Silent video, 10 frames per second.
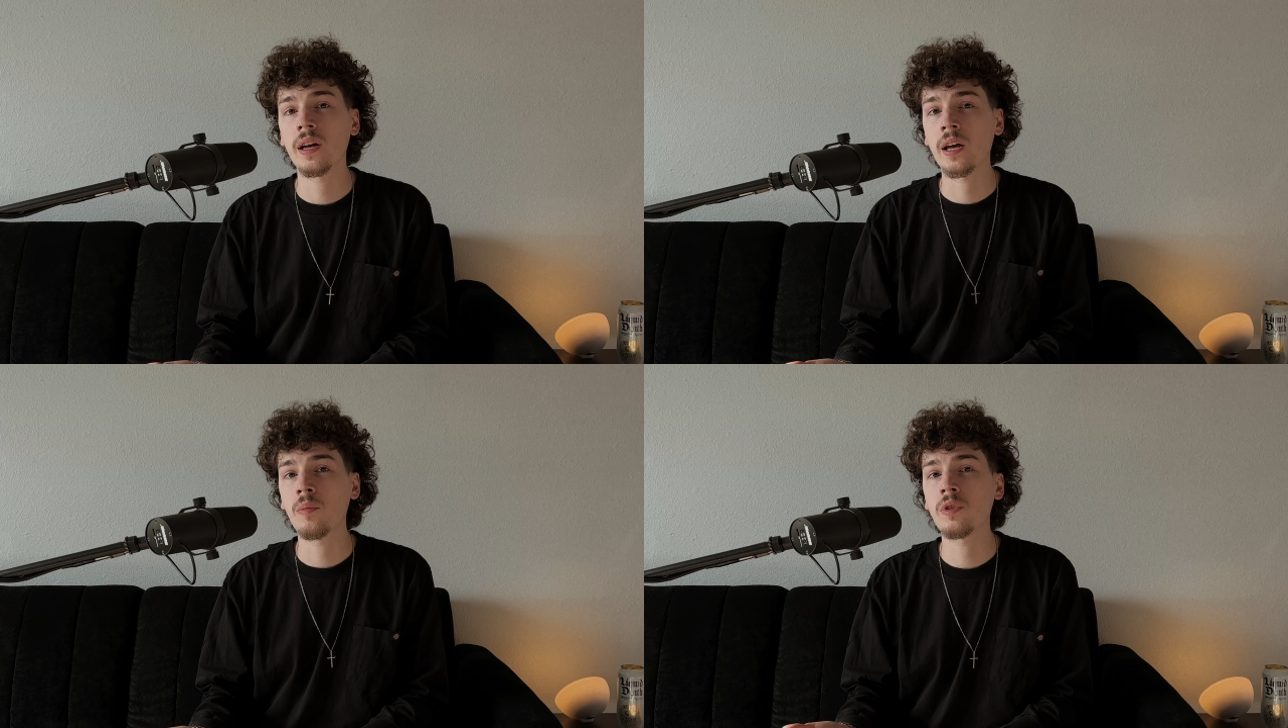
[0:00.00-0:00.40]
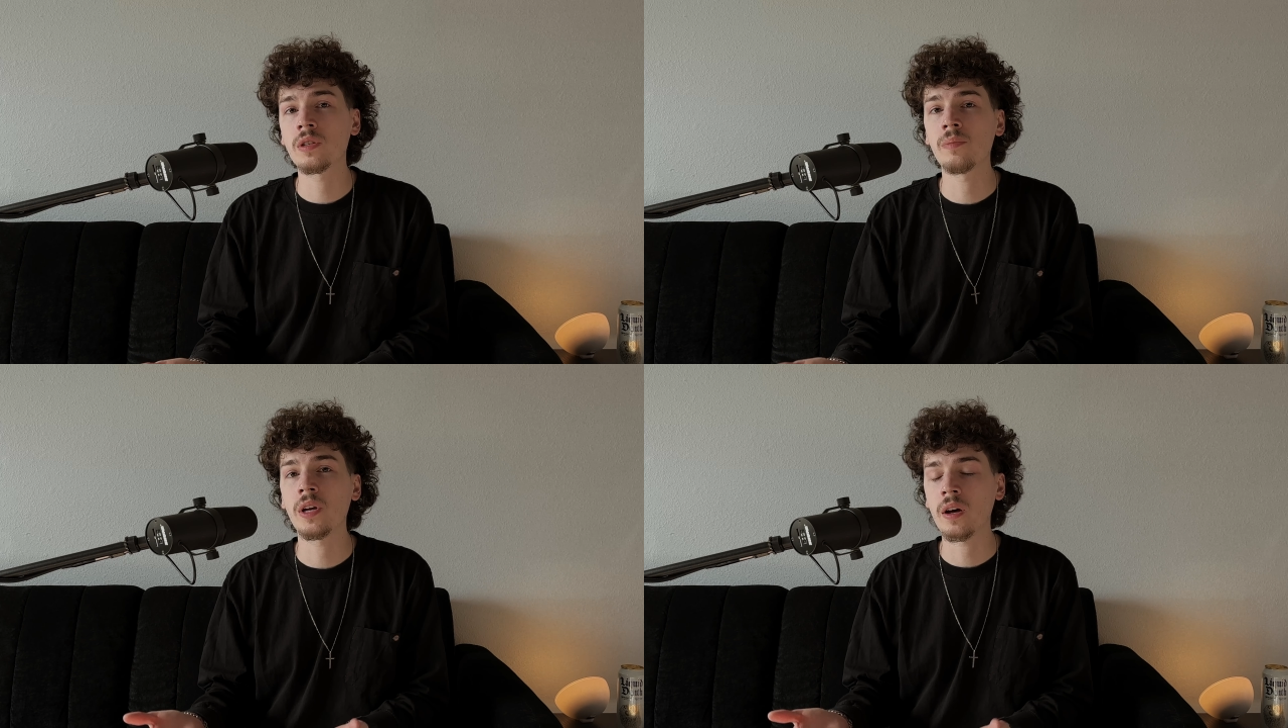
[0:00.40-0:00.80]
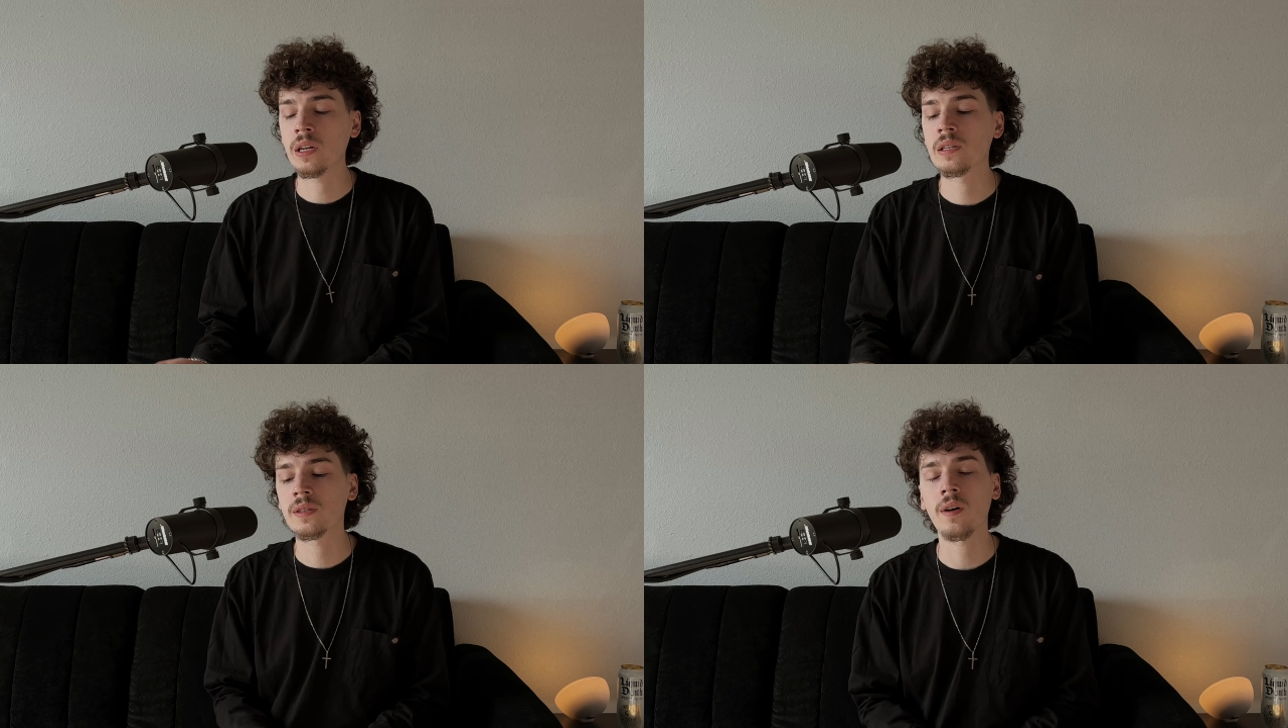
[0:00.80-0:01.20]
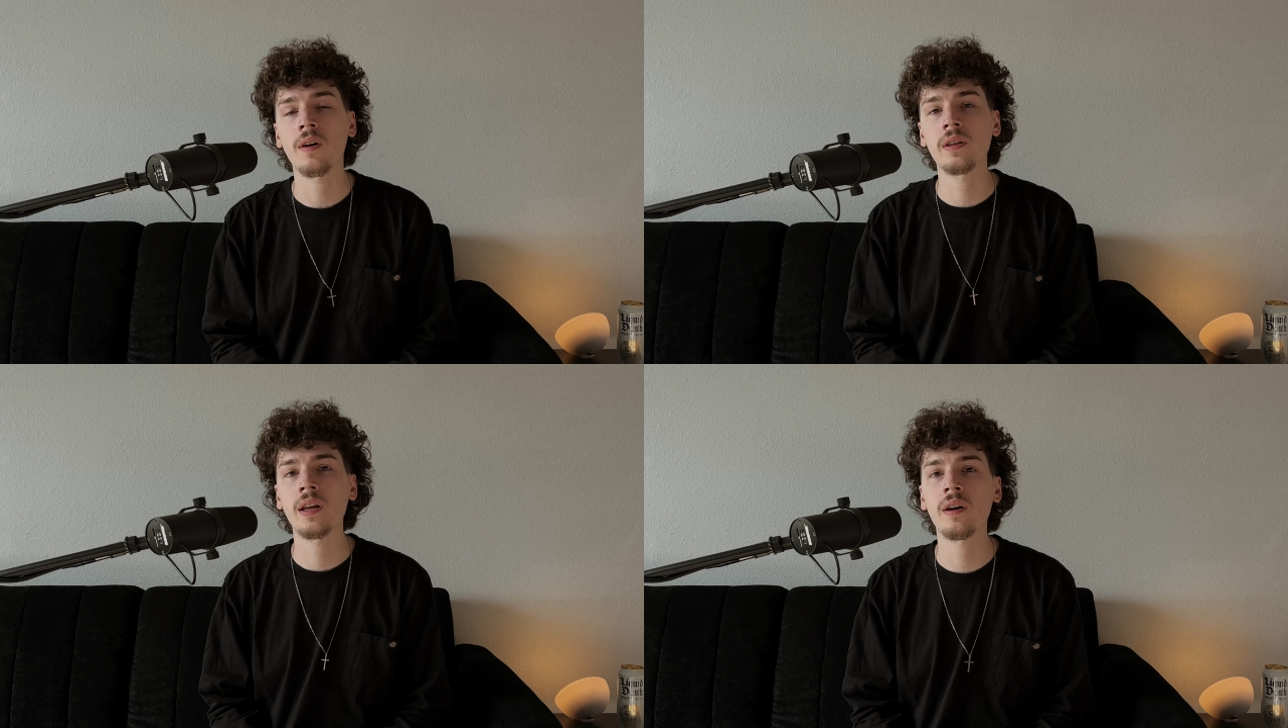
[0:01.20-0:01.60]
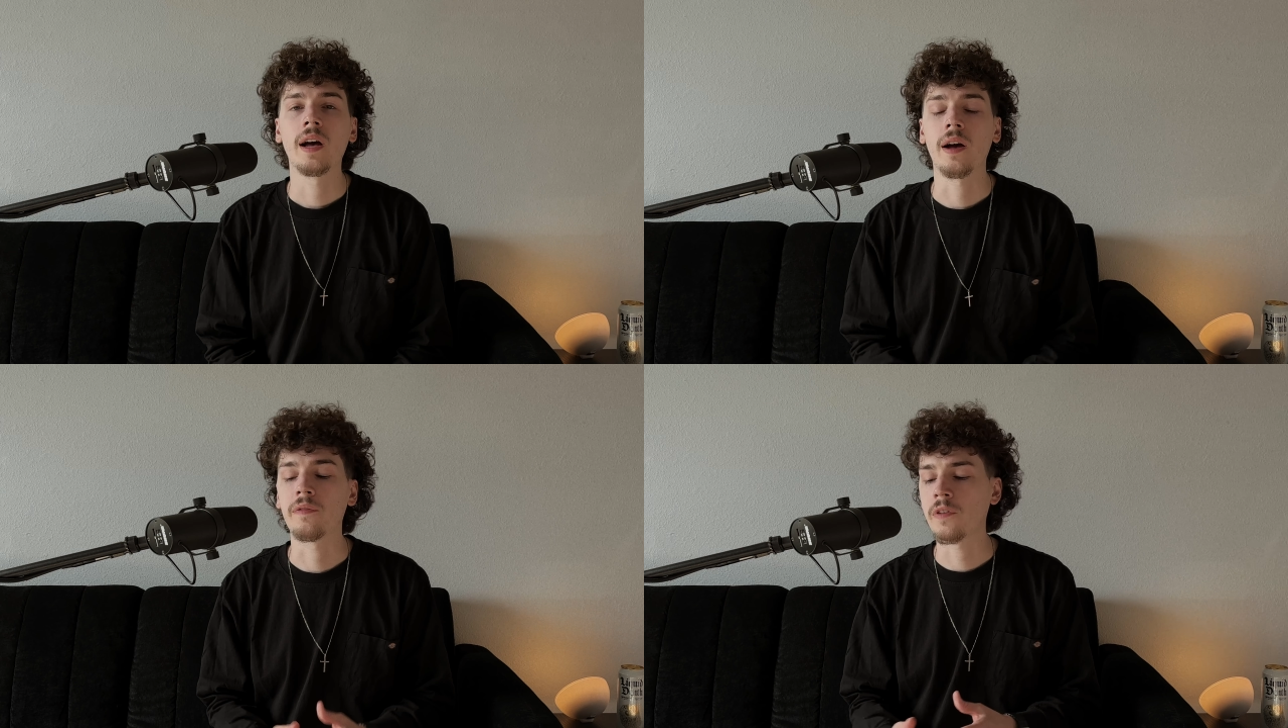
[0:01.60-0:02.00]
able to be uninstalled now.
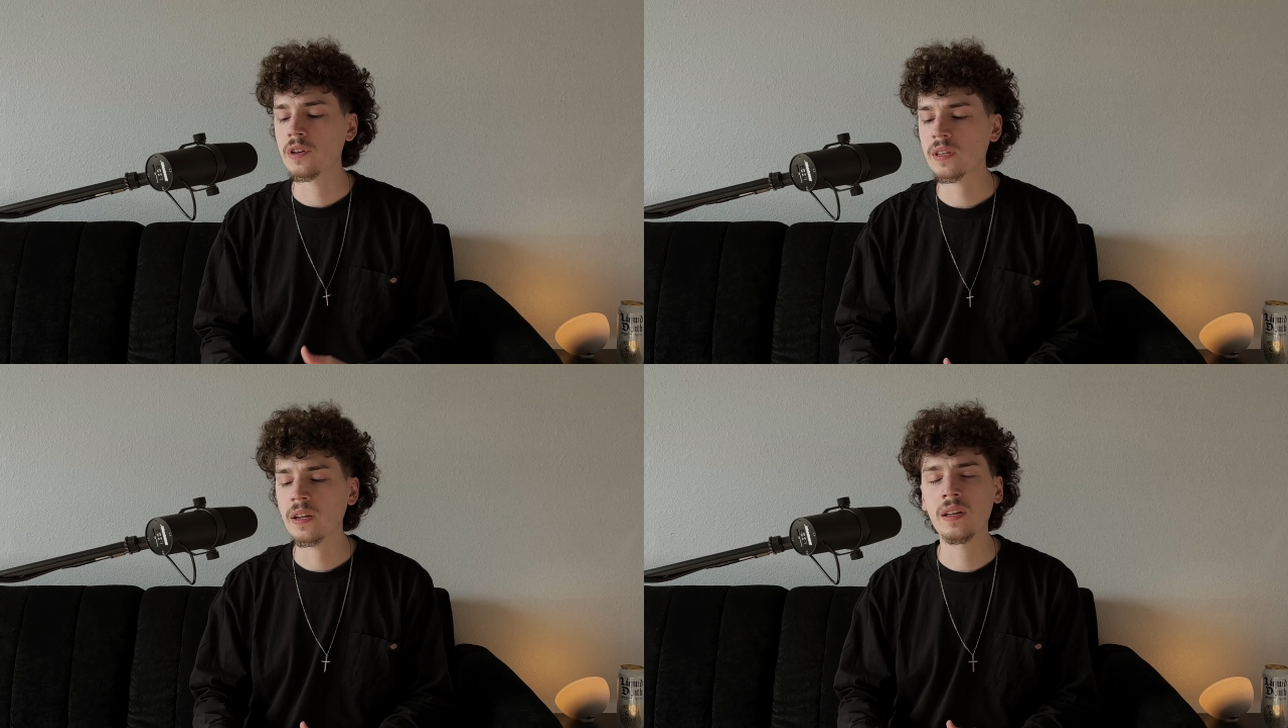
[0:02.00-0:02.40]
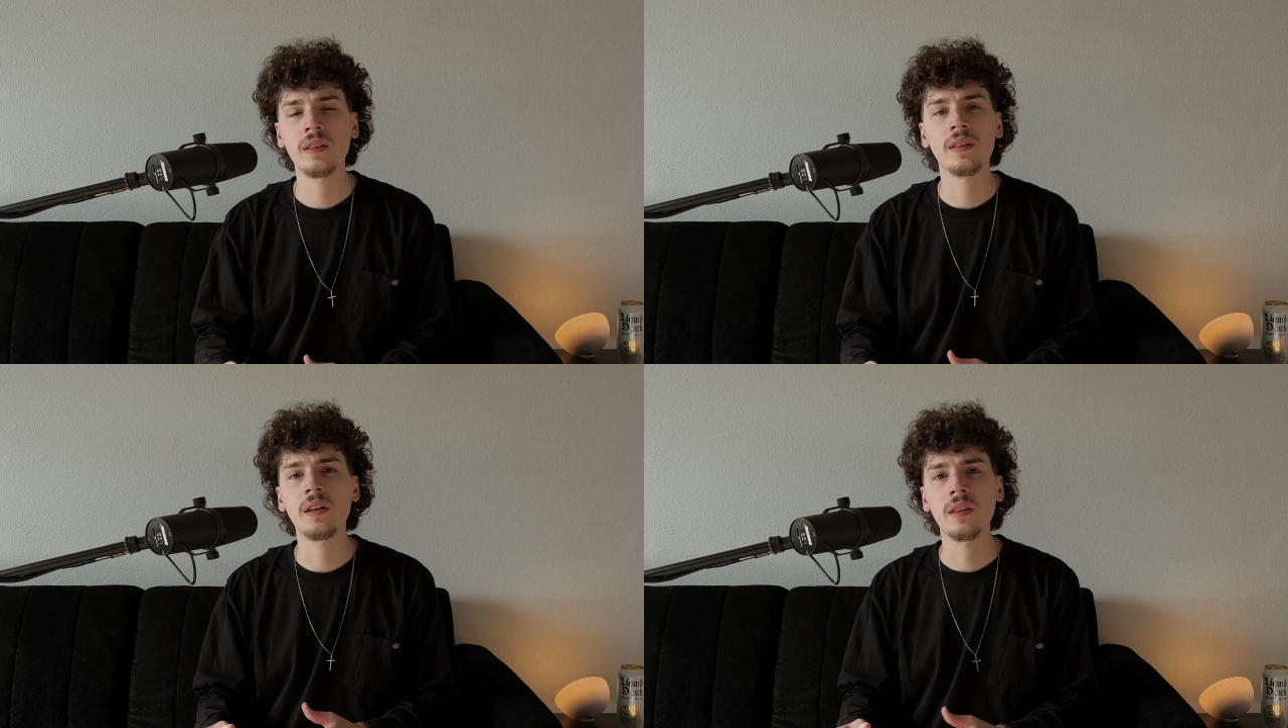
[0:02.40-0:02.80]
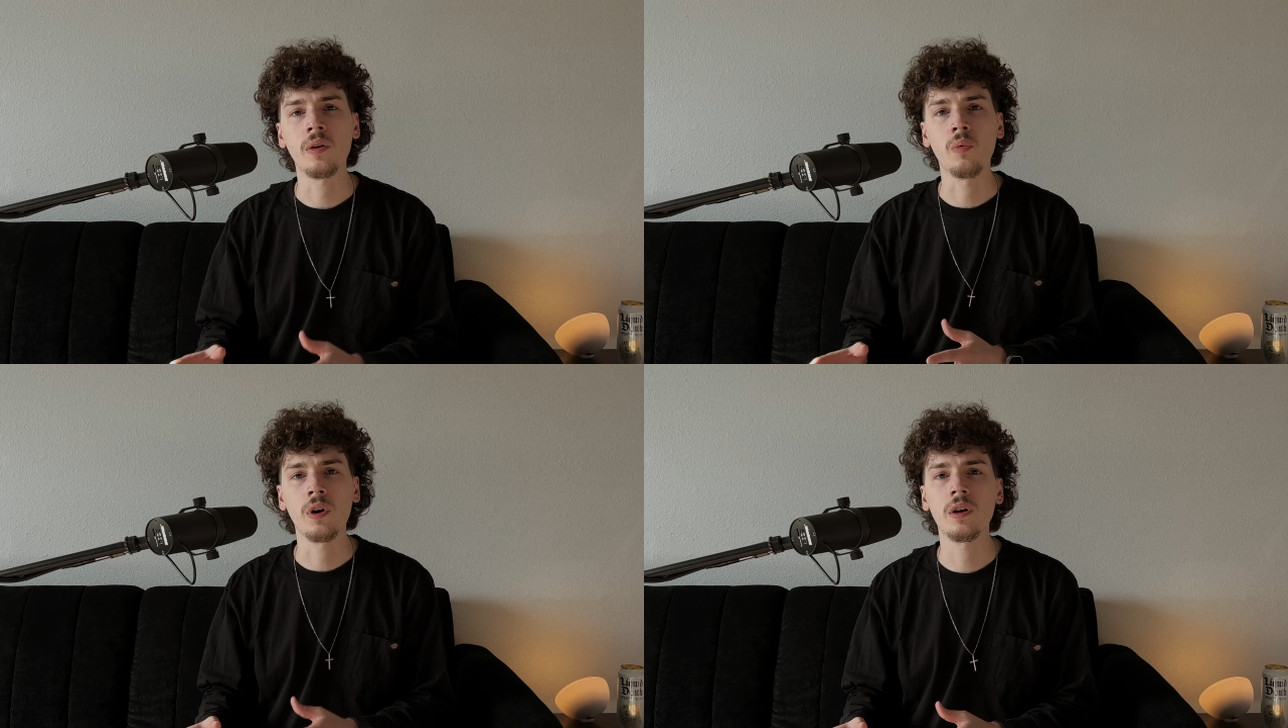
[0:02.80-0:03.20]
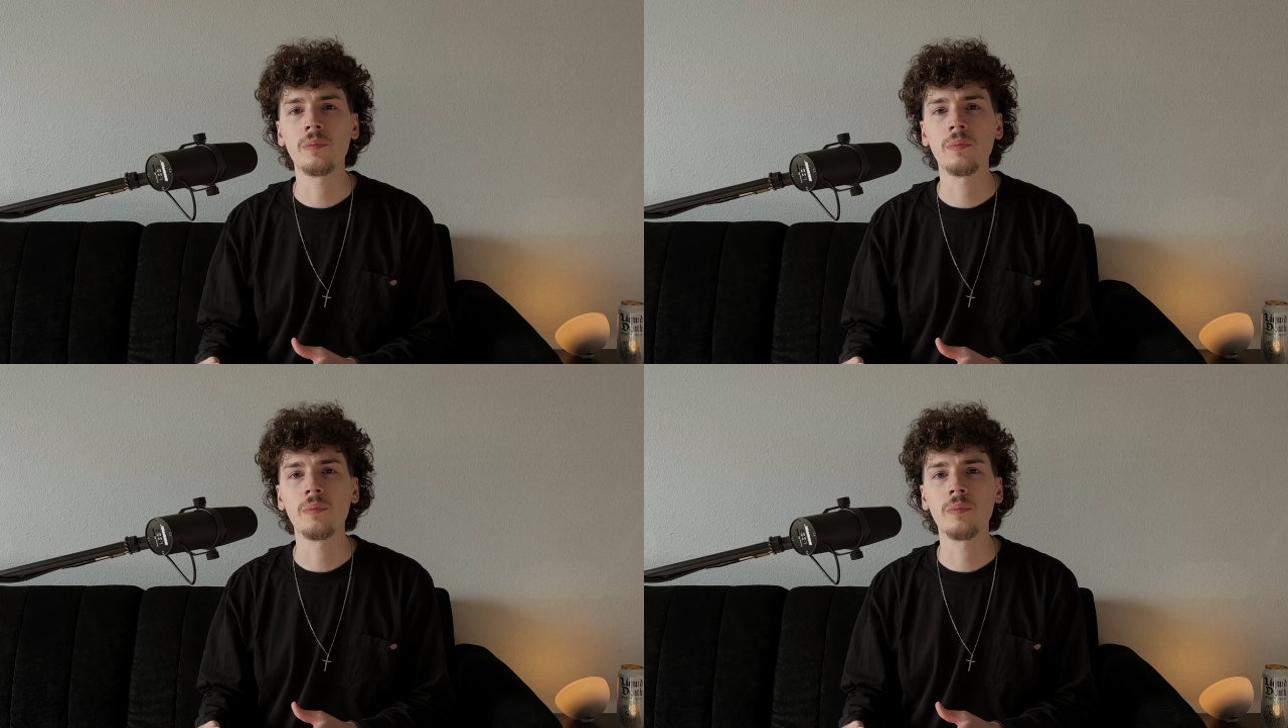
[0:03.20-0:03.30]
At first I didn't think they were